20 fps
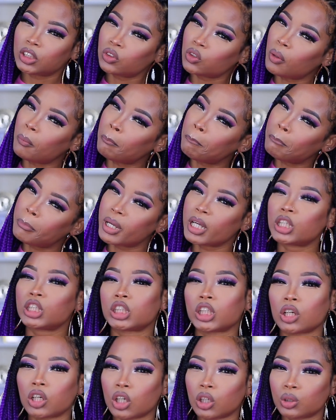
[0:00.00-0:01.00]
So a big
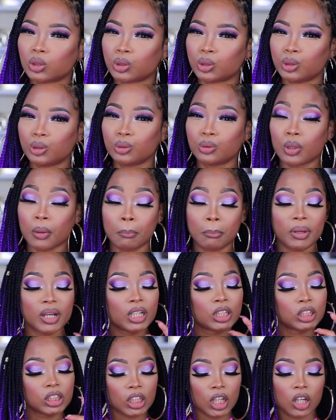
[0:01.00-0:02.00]
shout out to you, a big
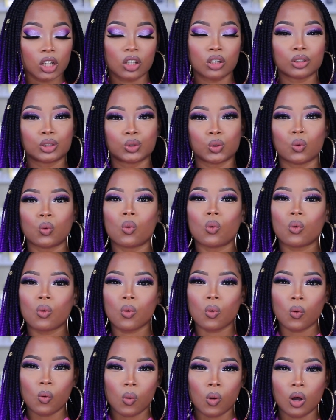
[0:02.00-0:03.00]
shout out to
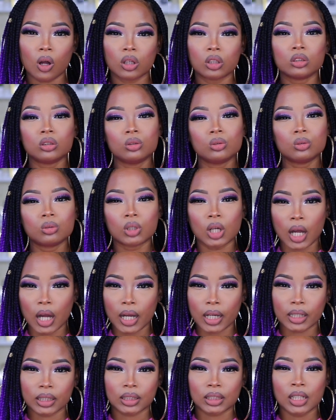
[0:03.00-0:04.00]
all you
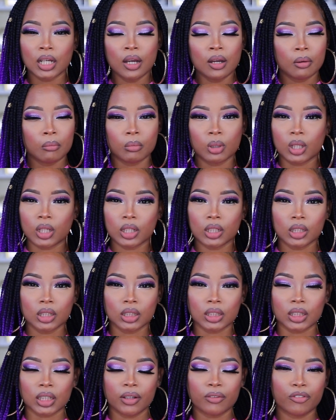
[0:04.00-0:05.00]
guys,
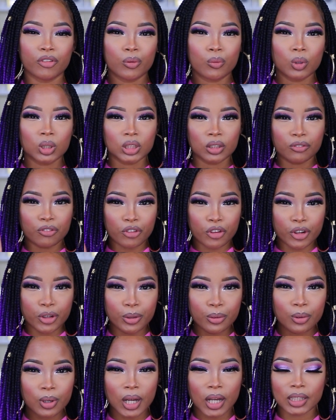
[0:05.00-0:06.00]
because if it wasn't for
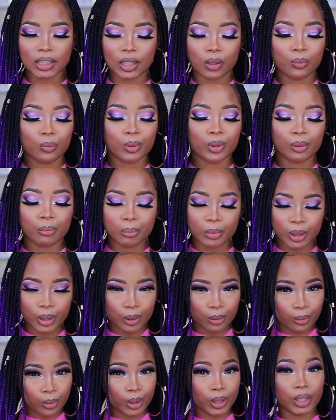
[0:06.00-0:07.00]
you guys, I wouldn't be
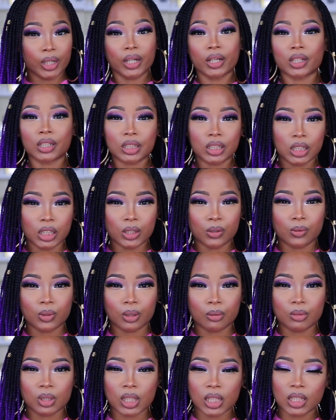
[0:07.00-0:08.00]
doing this, you know what
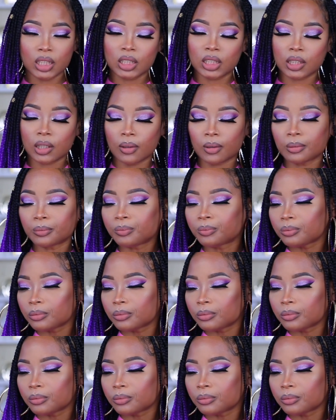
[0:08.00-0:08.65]
I'm saying? So